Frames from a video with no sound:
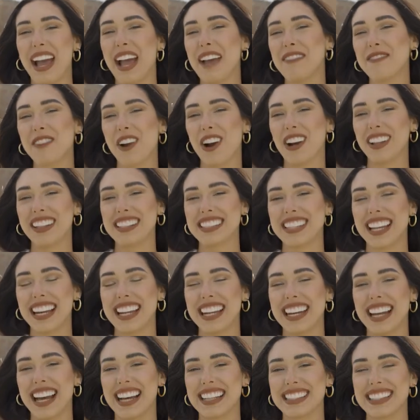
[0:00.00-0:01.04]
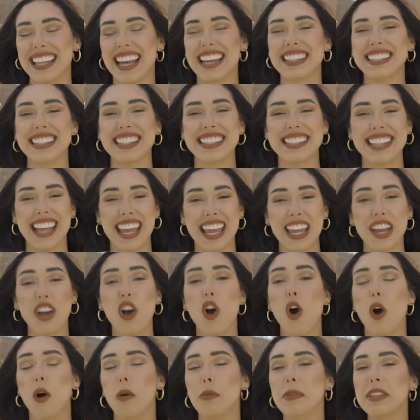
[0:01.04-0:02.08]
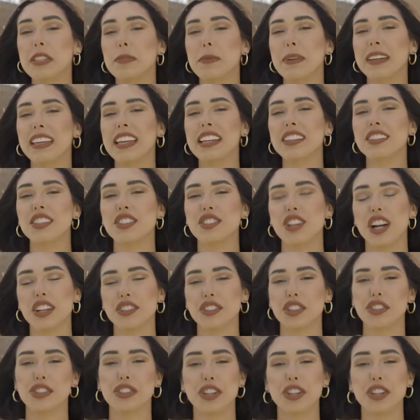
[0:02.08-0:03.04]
I'm Karla Salinas, and today we'll be speaking to Dr.